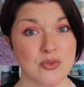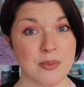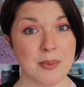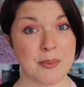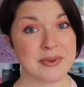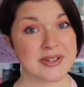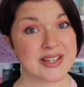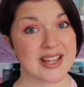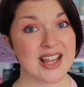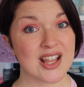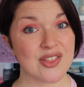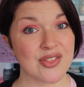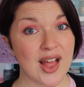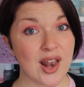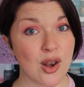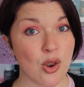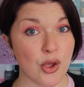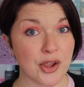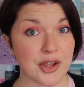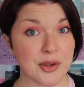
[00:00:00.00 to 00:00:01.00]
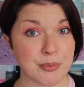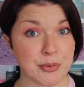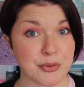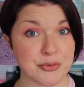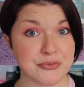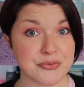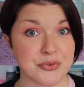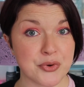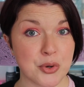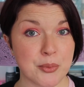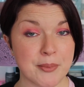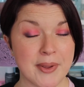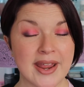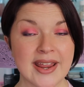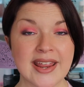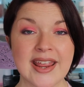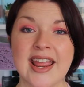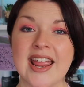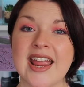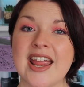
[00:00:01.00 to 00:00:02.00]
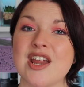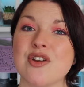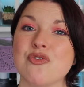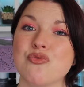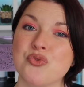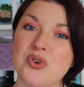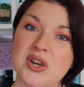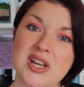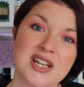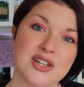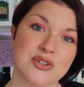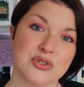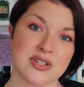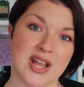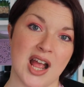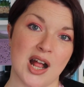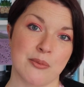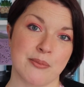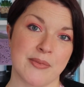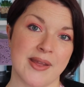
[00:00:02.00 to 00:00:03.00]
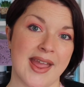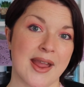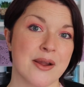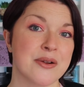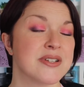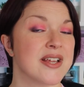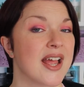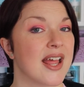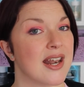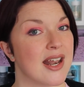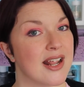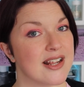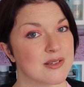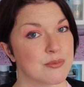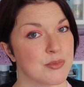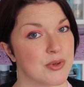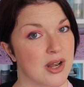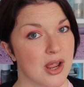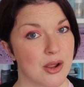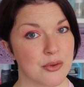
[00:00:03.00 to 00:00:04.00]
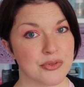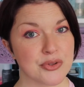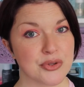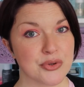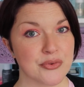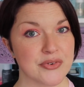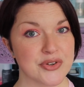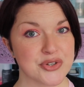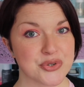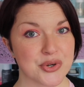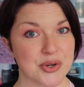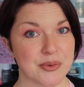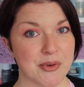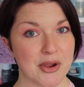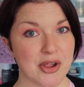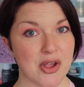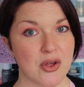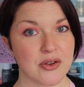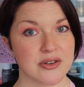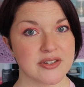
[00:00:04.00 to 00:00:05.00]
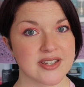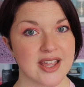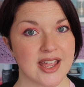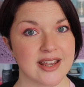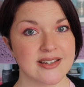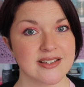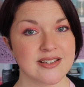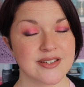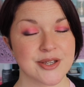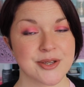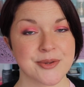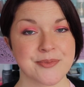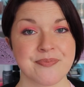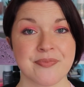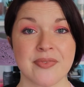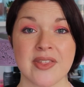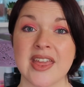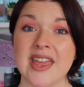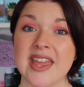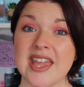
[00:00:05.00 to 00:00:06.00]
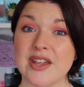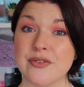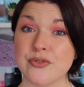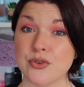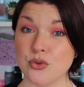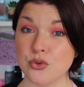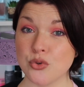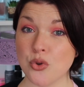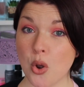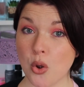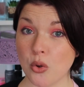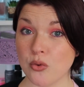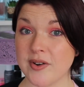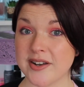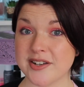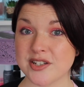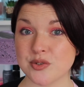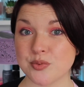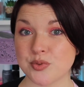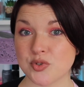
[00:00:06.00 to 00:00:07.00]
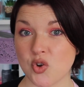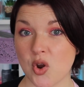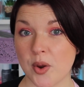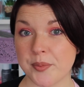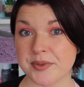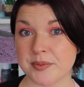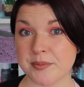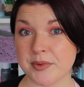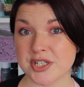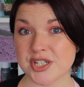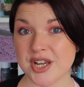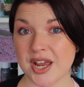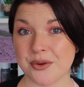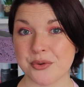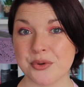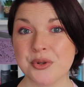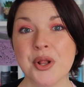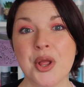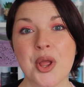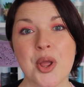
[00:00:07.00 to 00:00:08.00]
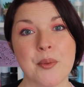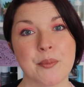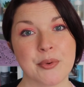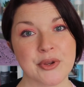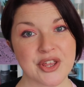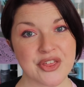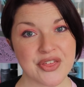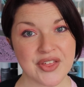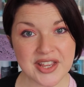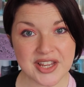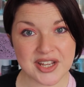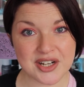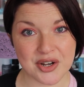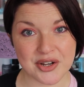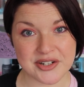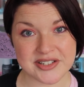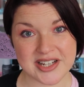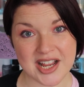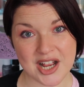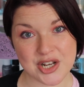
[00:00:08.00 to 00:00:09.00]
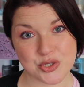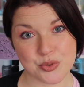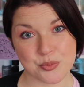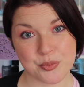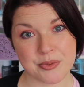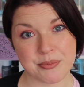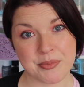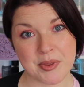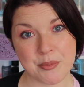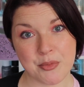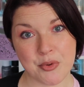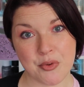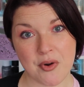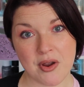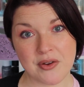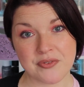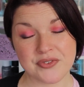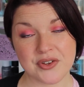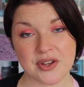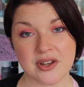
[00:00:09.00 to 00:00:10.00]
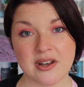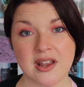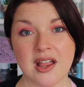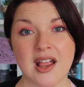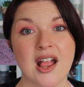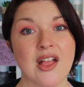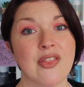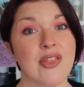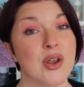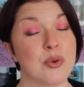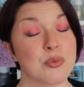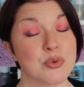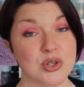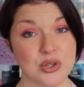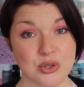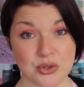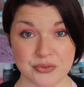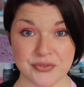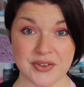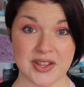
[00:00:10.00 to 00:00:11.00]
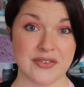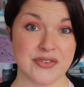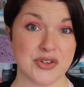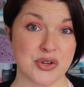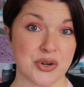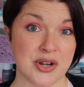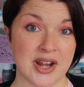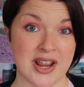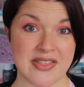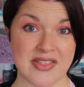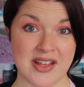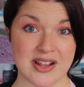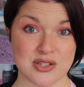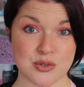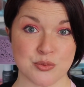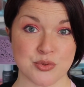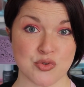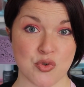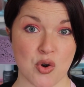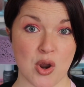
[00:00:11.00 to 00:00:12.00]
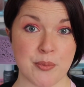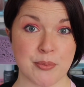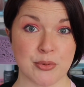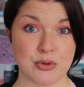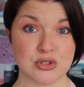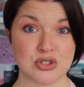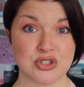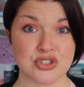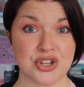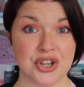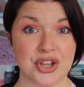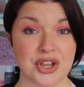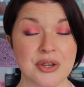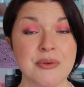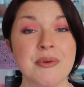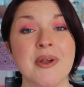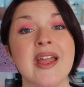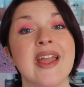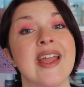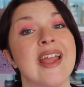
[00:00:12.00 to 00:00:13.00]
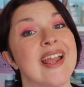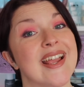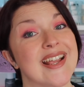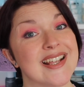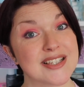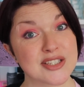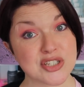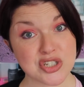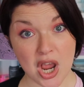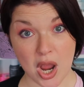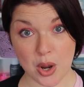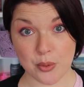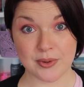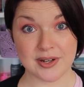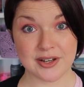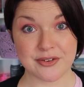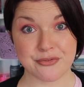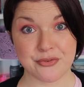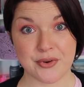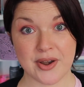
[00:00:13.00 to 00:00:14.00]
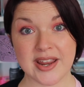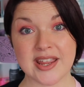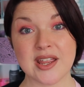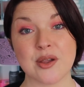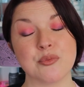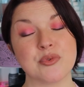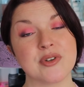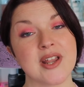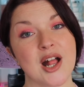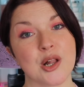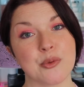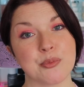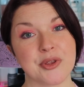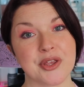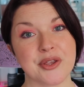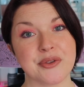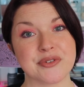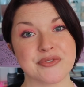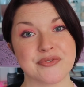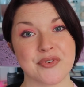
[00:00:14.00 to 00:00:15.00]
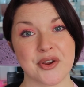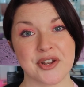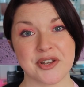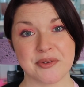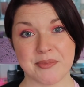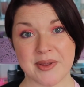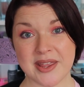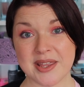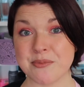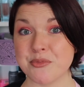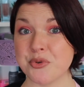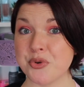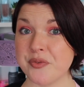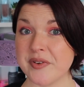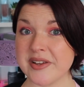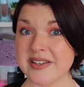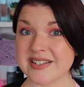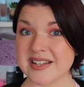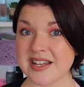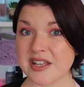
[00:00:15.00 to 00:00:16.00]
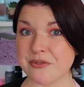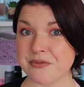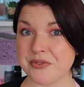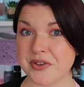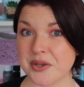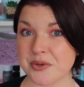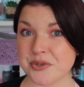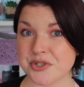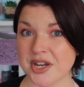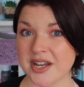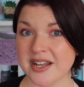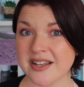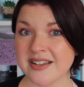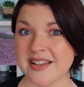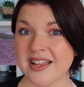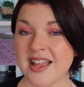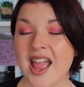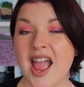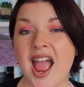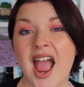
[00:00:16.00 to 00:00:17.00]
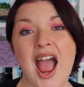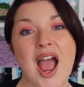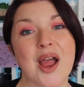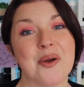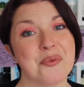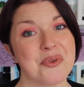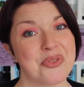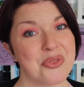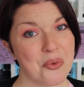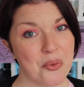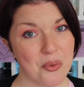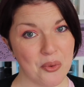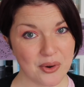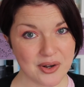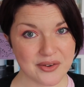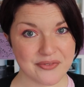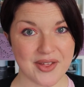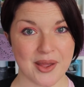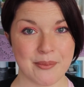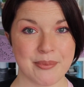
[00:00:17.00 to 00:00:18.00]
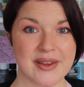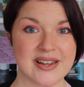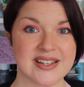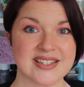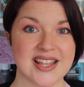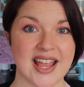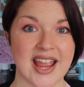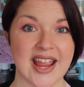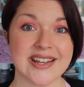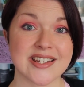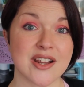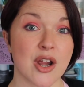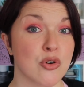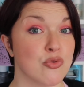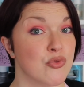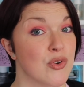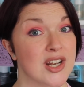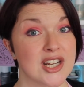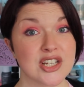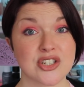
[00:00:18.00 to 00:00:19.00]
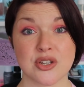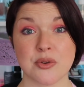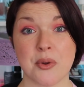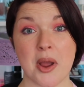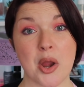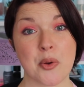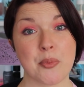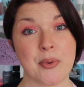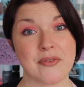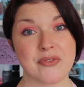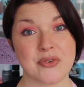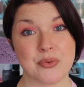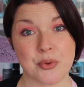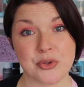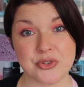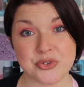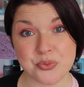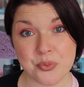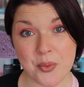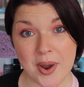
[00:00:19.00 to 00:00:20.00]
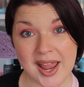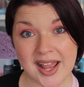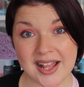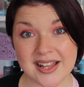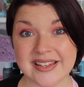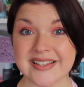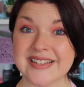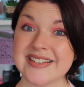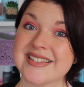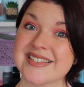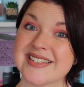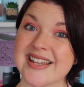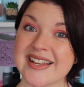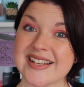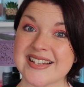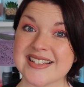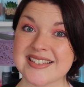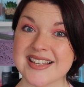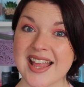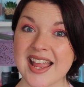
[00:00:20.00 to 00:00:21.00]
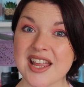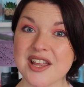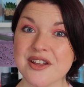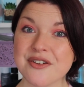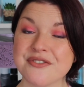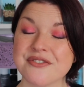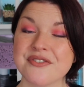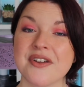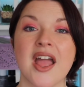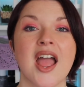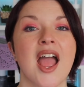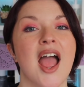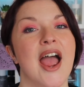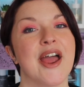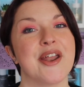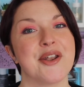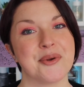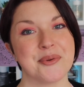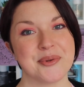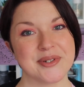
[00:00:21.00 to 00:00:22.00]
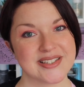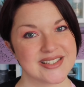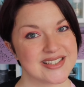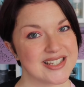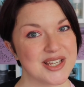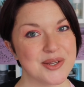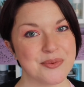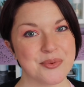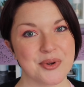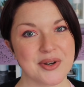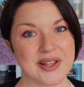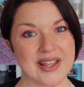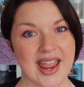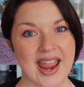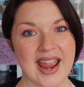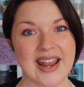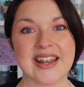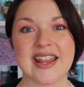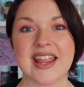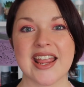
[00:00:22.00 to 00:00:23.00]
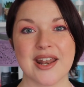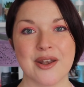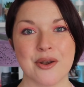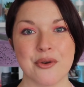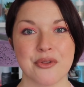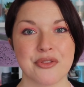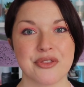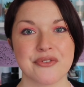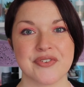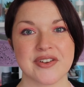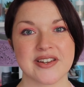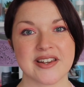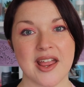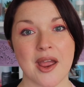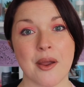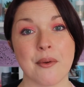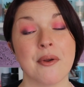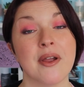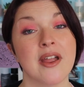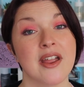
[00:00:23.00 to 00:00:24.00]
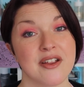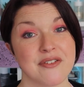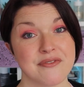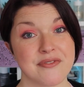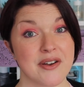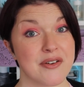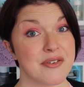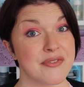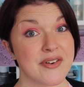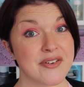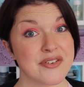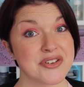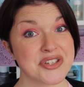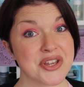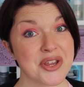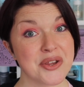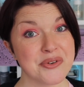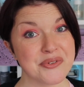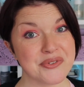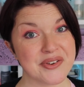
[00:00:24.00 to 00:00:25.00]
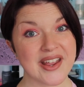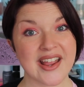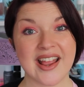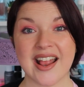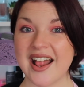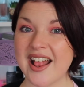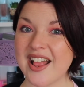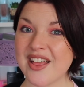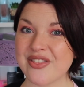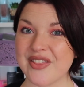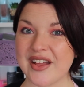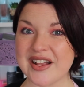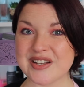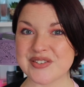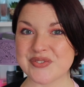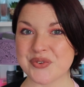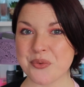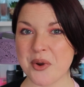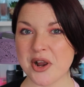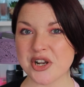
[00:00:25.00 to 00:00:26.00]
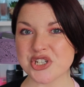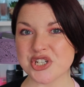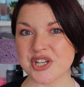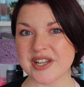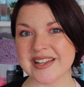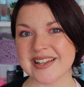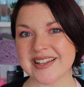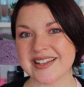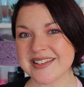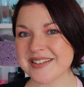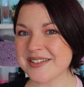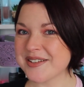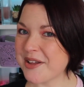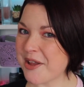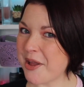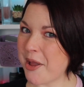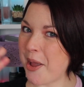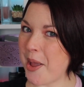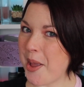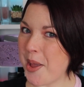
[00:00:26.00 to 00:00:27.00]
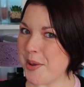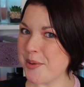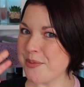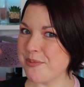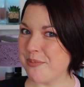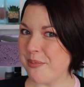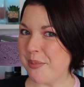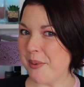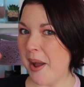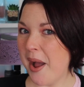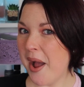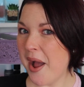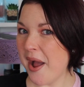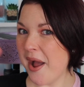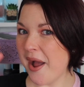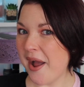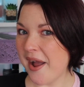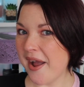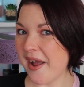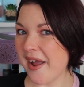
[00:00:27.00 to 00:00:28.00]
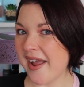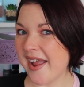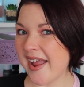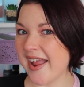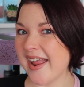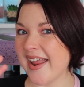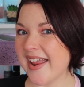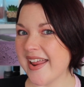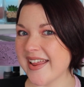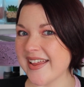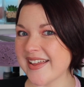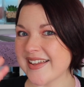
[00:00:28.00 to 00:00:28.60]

remember to hit that like button for me. It really does help me out and lets me know that you're enjoying my content. If you're not already subscribed to my channel, but you think you'd like to catch up with me more often, then I would love it if you could hit that subscribe button too. It's totally free and would help you to find me more easily in future. And with all of that being said, I really do hope everyone's well and staying safe, and I will see you all again in another video very soon. Thanks for watching. Bye.